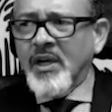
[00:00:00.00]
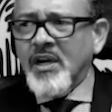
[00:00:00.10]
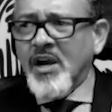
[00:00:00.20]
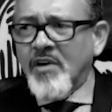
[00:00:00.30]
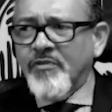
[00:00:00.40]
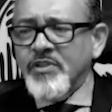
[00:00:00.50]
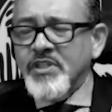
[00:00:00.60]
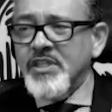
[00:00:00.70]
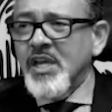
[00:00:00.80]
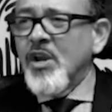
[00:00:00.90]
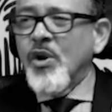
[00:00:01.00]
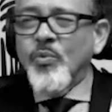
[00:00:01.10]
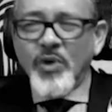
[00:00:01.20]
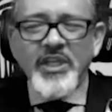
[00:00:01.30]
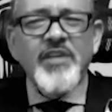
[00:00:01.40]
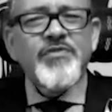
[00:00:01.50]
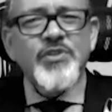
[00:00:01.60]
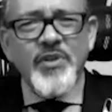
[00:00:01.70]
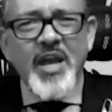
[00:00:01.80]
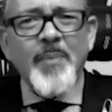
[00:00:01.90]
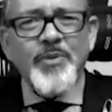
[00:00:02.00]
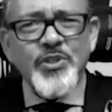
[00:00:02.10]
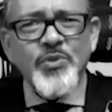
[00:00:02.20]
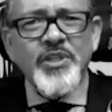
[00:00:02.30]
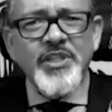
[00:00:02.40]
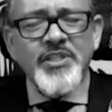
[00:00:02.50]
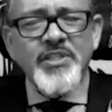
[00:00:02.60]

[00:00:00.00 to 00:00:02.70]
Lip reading: conferences really gives you an opportunity